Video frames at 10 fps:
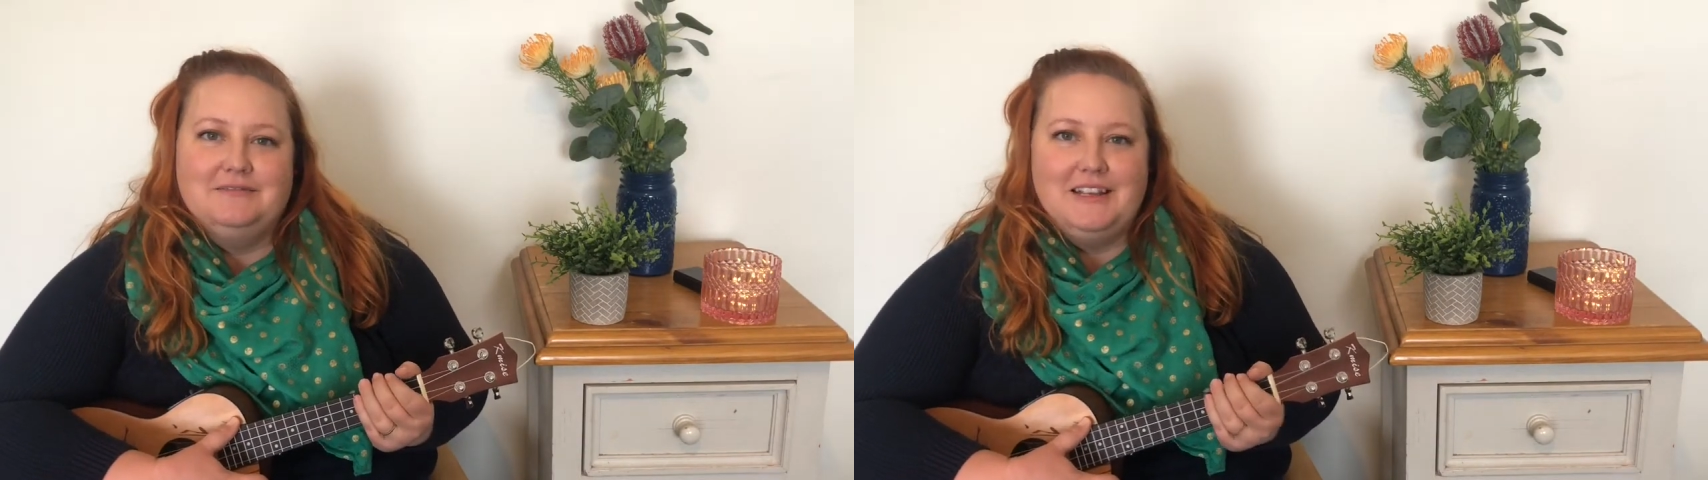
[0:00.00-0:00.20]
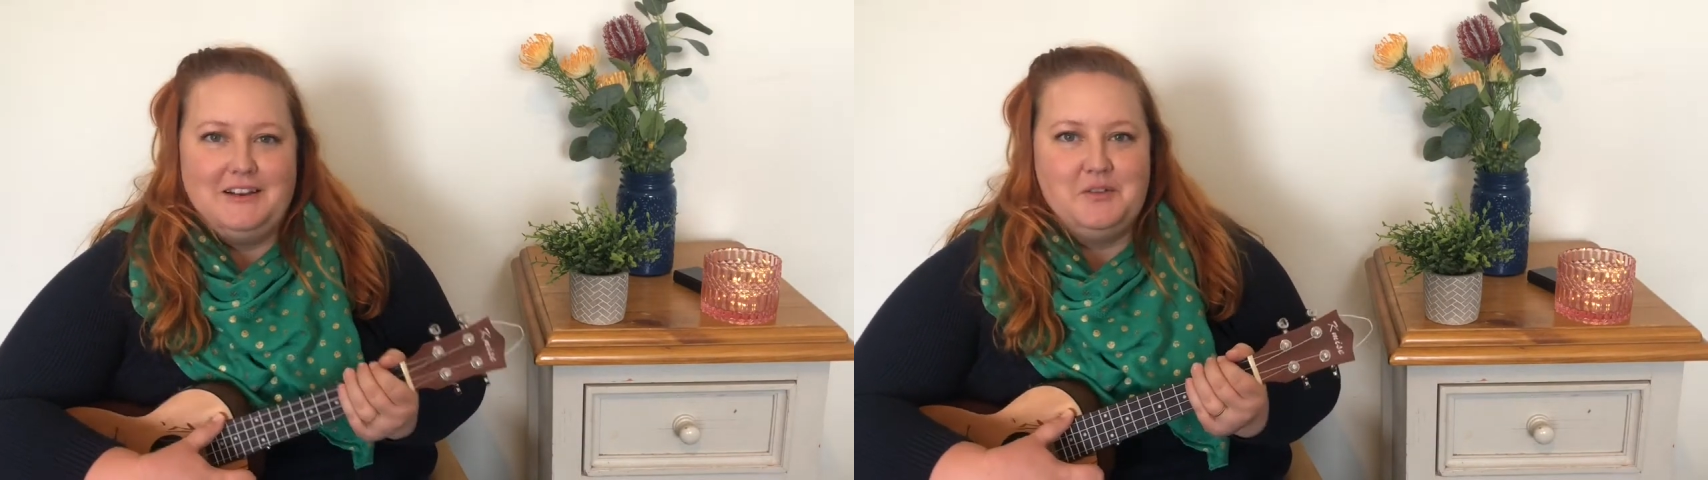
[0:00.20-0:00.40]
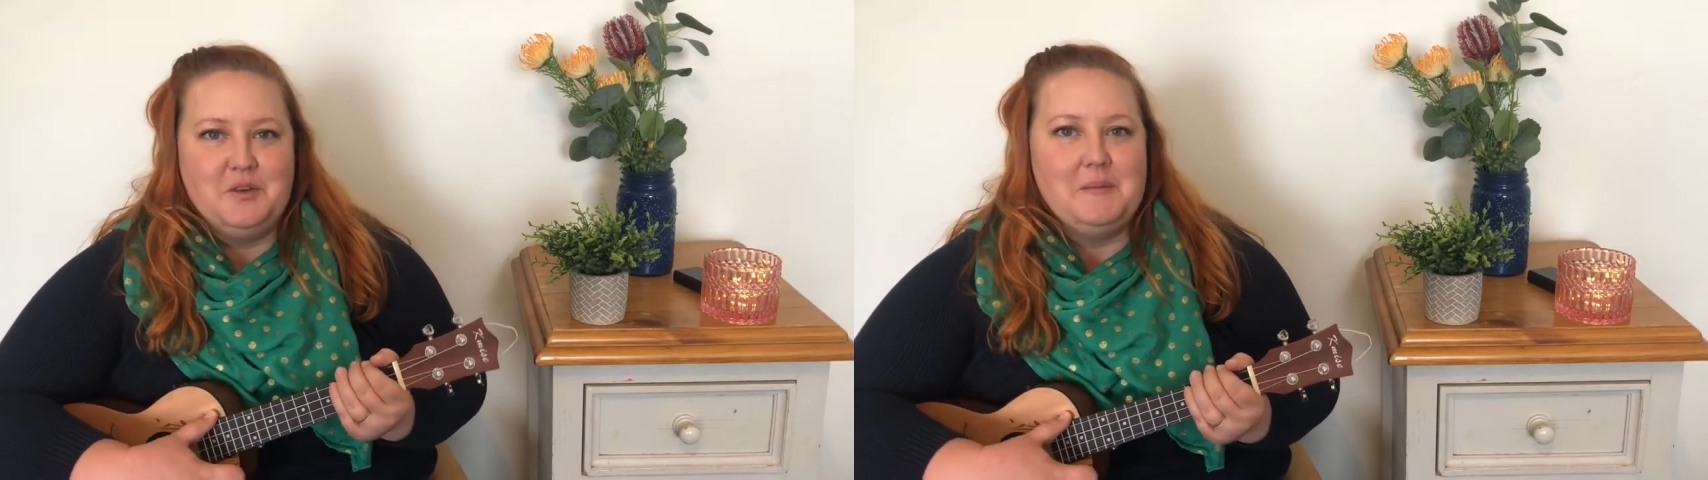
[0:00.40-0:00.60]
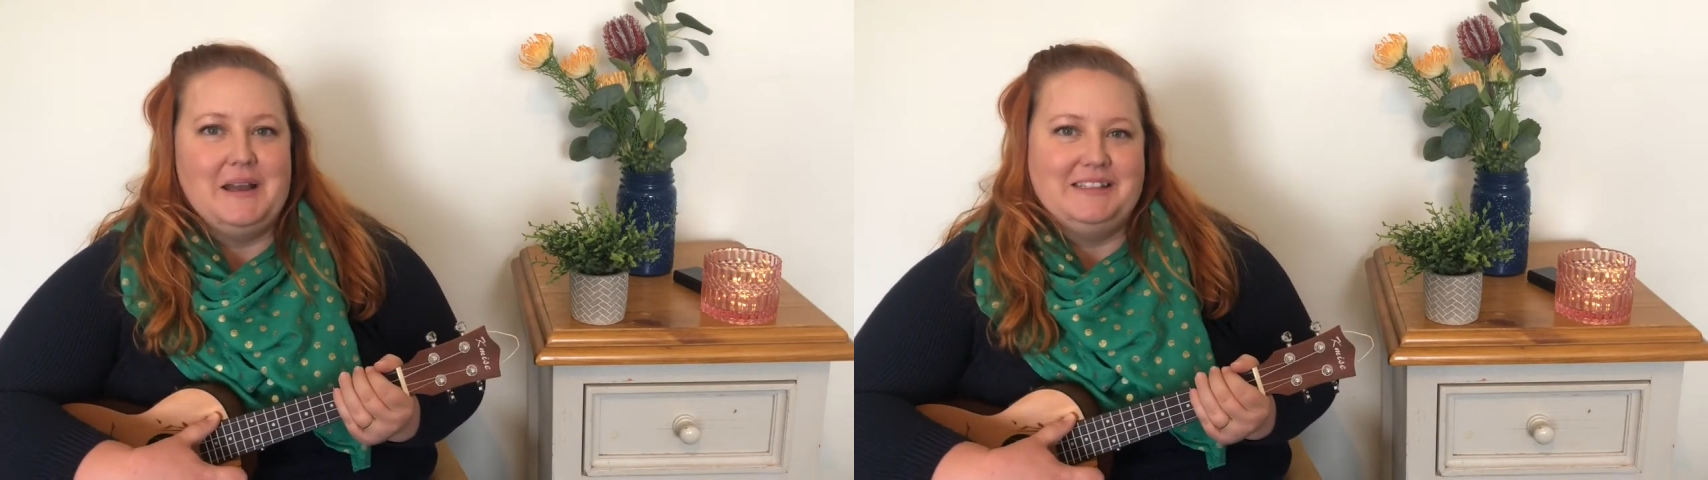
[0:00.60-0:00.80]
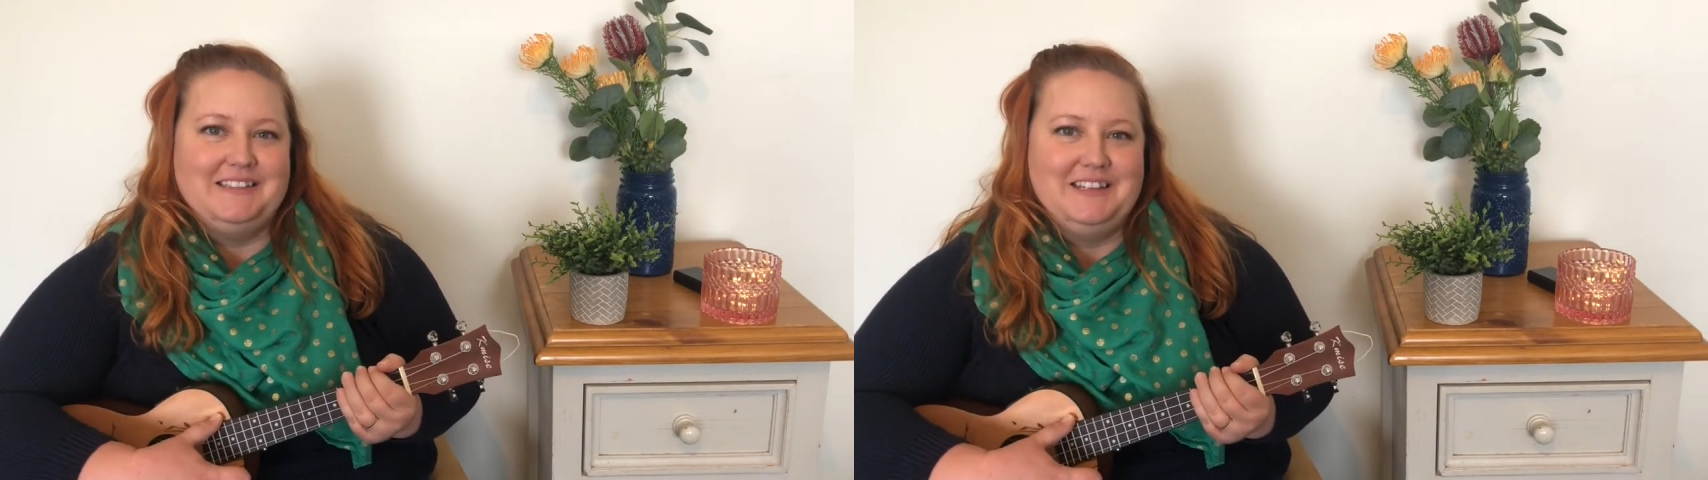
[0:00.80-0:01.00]
and I thought I
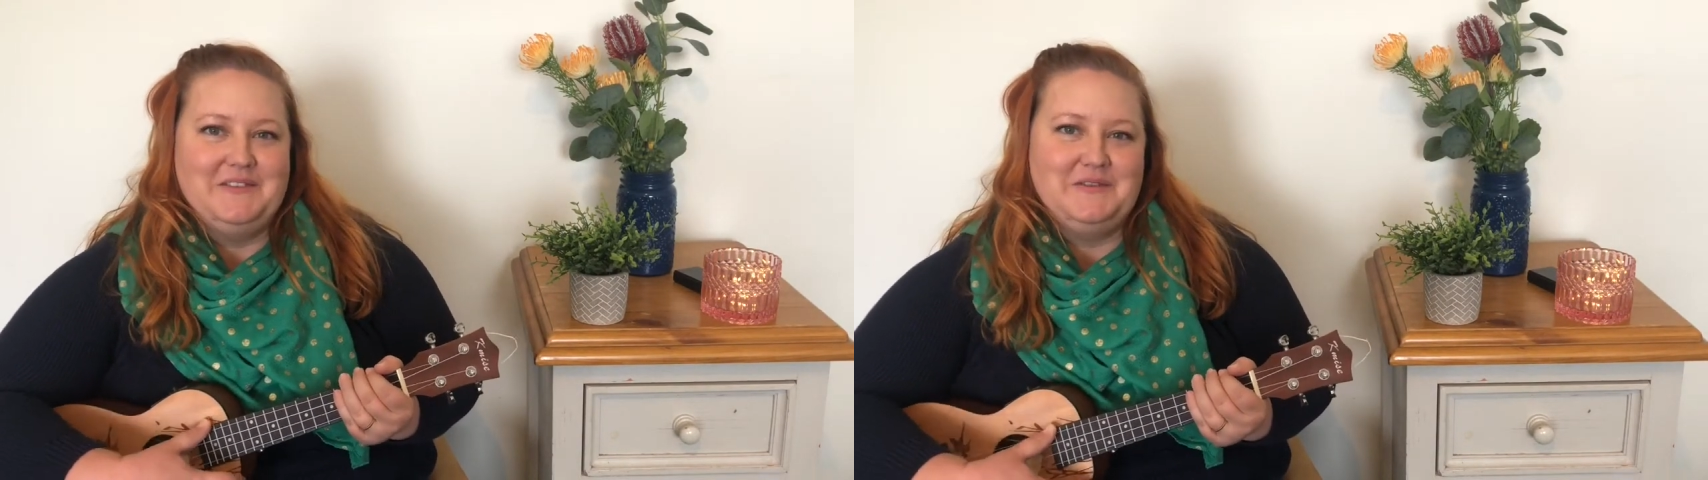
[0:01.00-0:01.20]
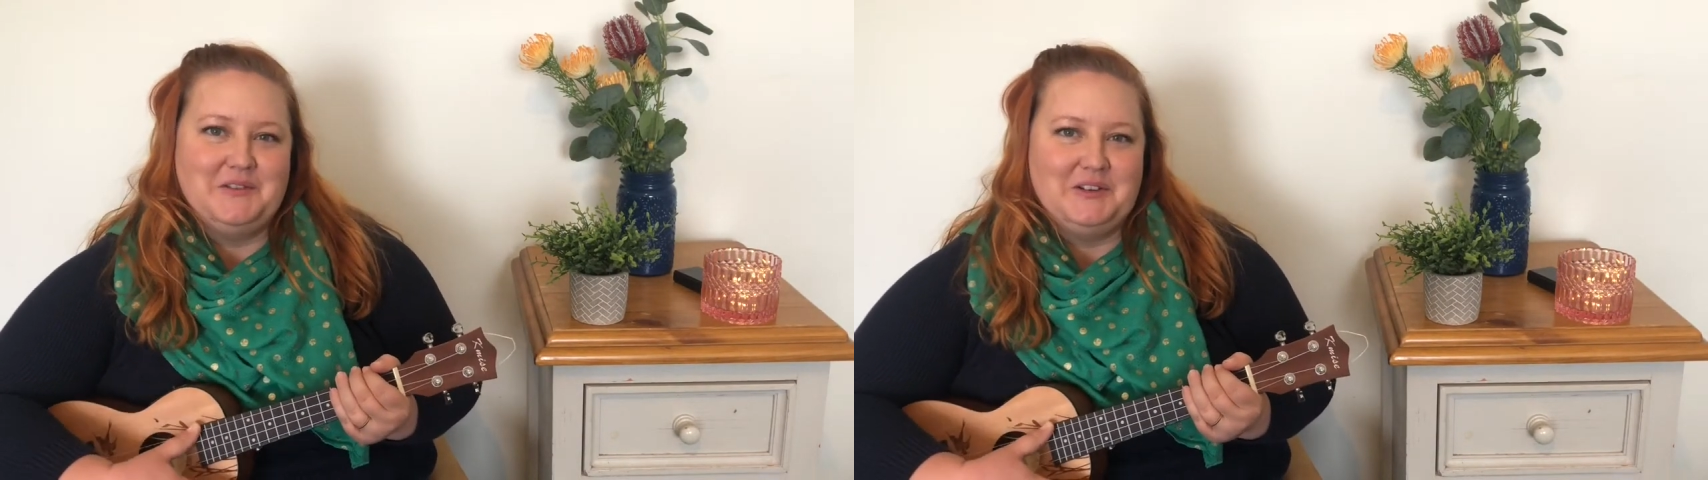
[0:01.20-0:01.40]
might sing it for